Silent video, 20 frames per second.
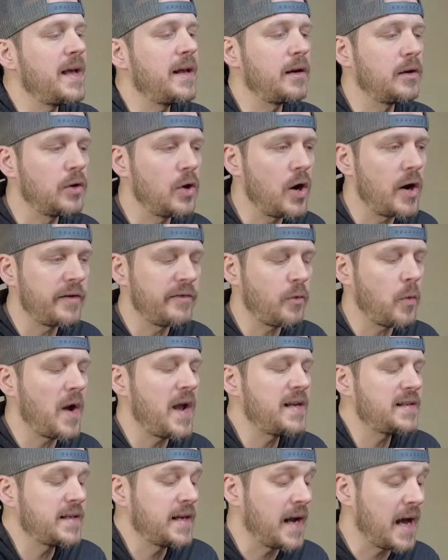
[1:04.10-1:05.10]
in a lot of
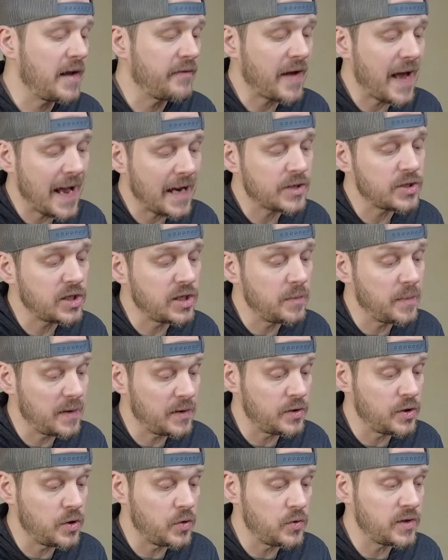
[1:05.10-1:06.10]
ways, and I've actually
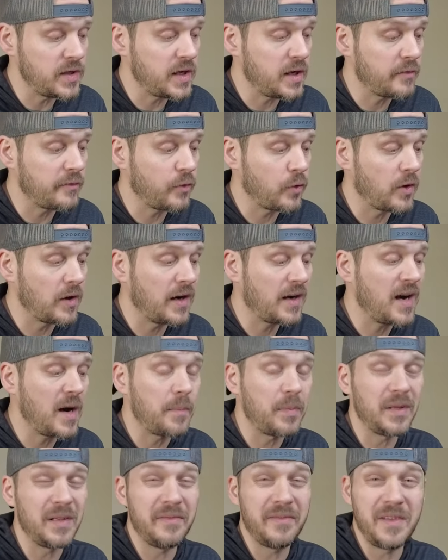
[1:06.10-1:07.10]
been using it for a
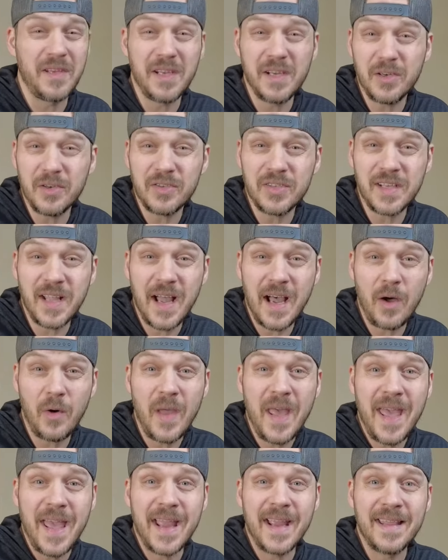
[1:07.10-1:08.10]
couple of years
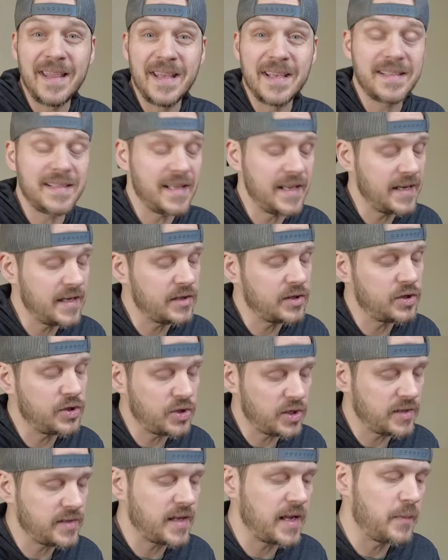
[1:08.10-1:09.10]
now, and this thing is
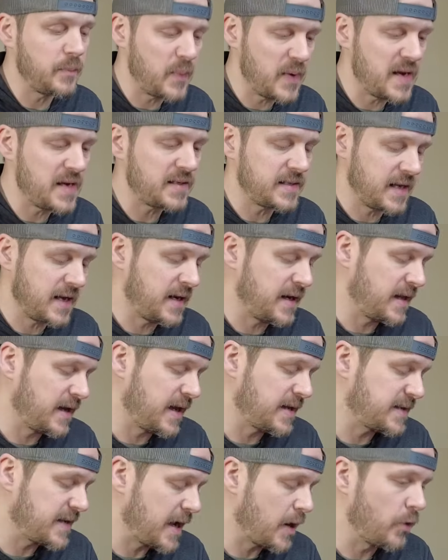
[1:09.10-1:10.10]
just a beast, and it
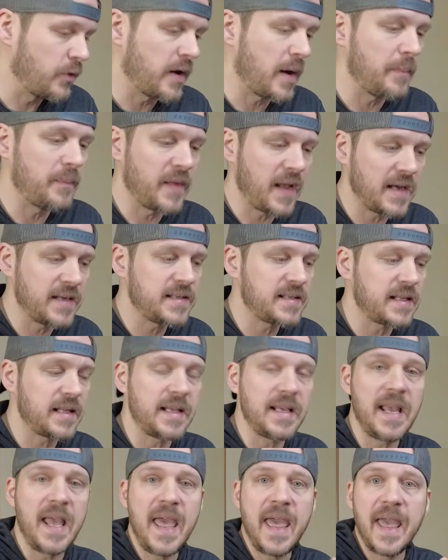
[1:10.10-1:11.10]
has held up
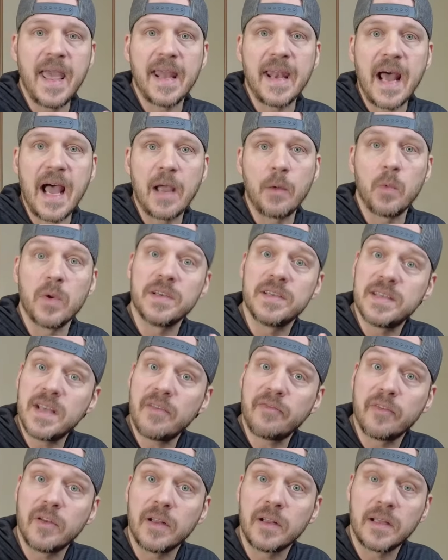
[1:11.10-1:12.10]
nicely, and I would
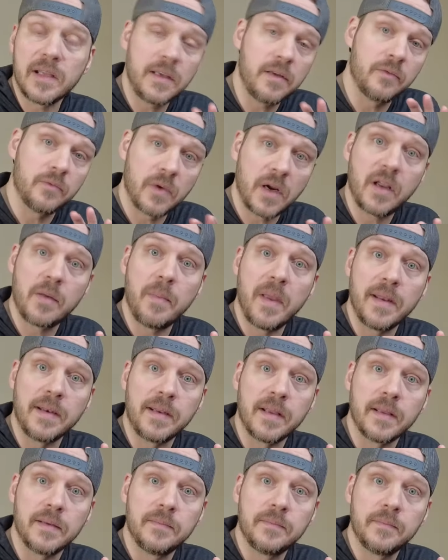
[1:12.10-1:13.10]
definitely recommend it.